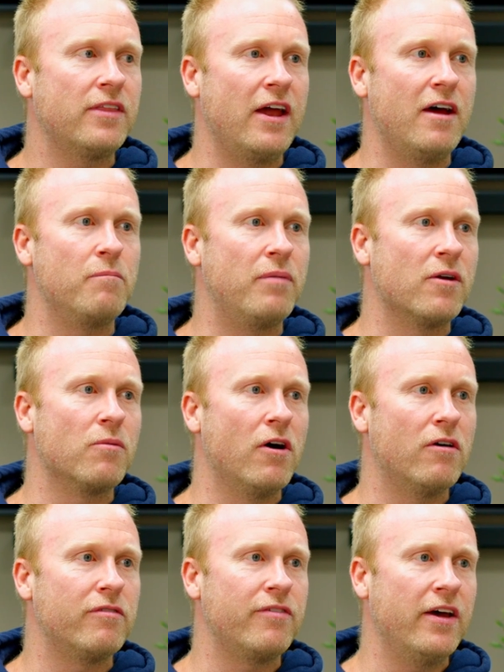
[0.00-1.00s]
they'd have big
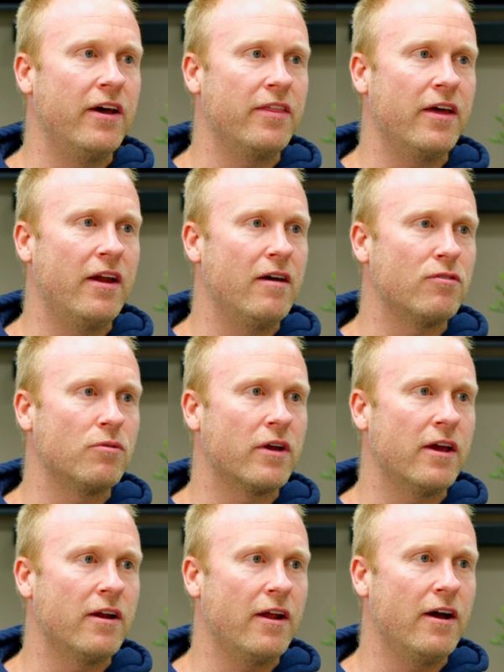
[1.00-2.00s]
welfare. They'd have all
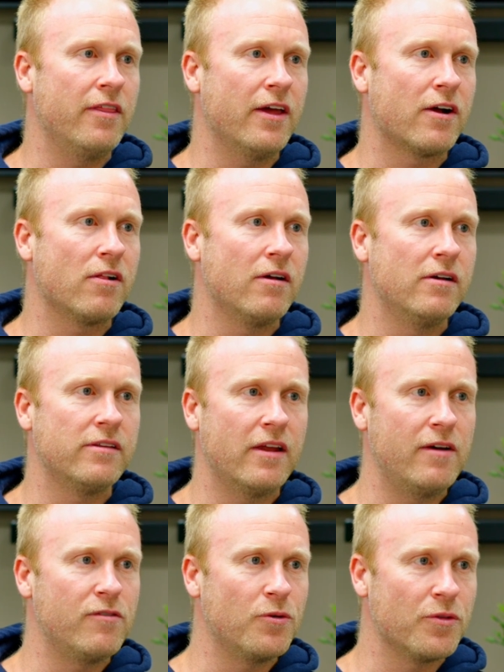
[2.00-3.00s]
kitted out in their clothes. They'd
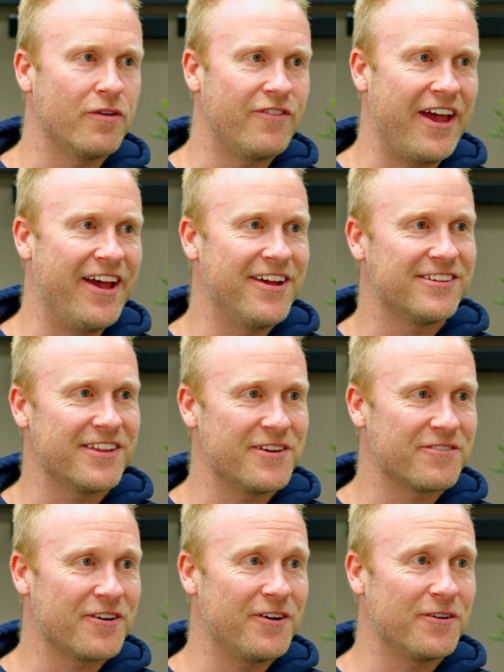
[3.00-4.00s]
have all the vans that
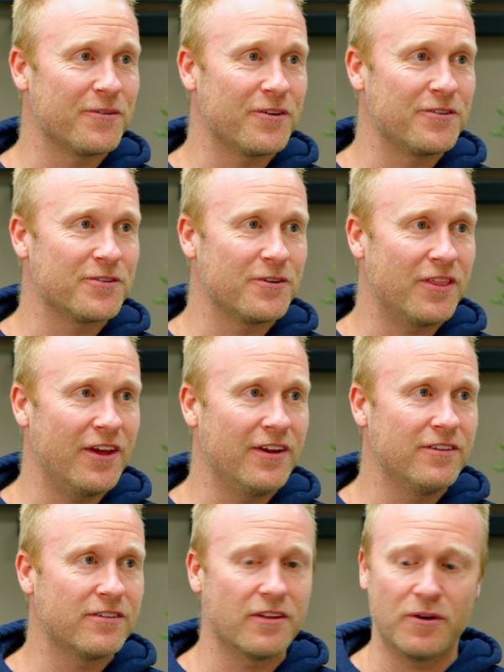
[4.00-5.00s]
they've got and all those sort of
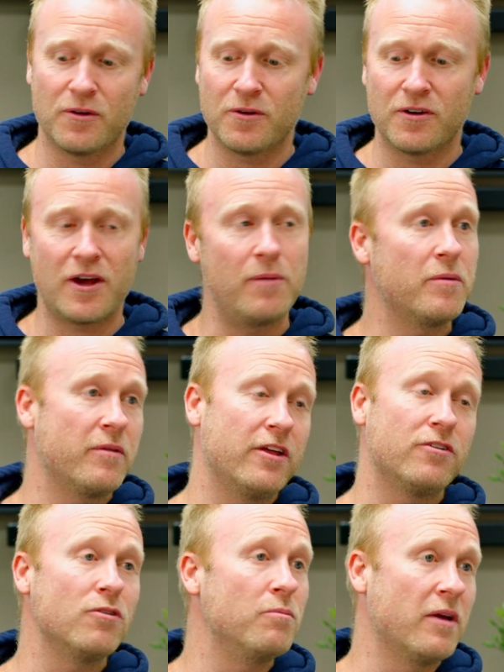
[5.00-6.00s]
things. So they're a good company, but they
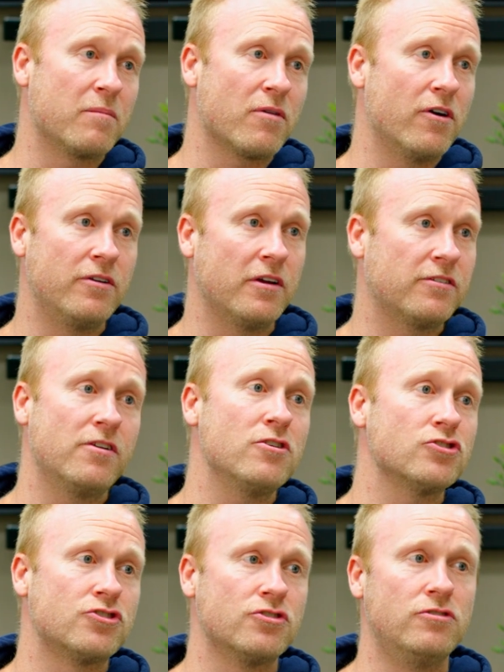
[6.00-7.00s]
do big projects. They're
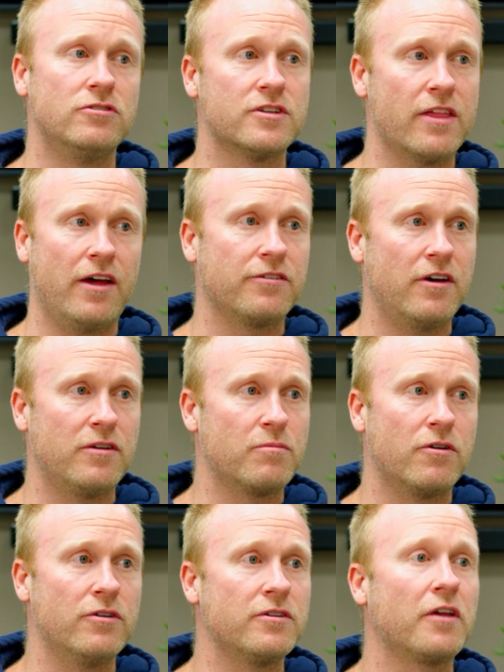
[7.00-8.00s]
not suited to that size
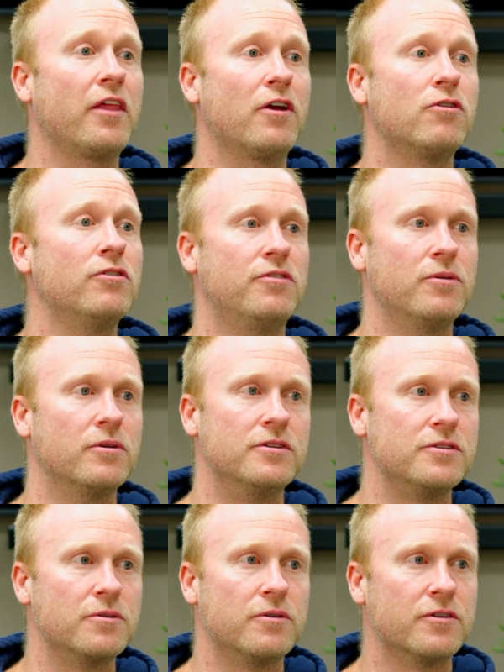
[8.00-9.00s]
project. They could do it
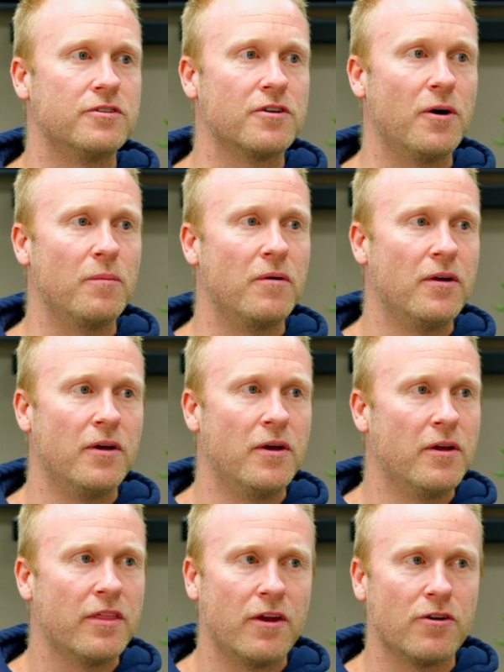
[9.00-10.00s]
and do a good job.
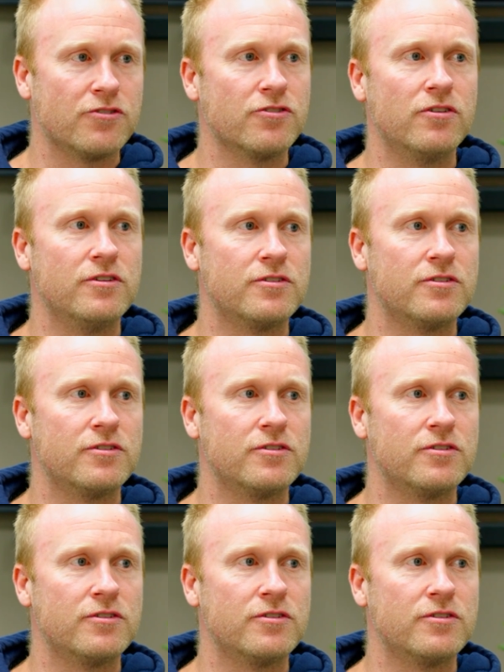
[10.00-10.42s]
They're not suited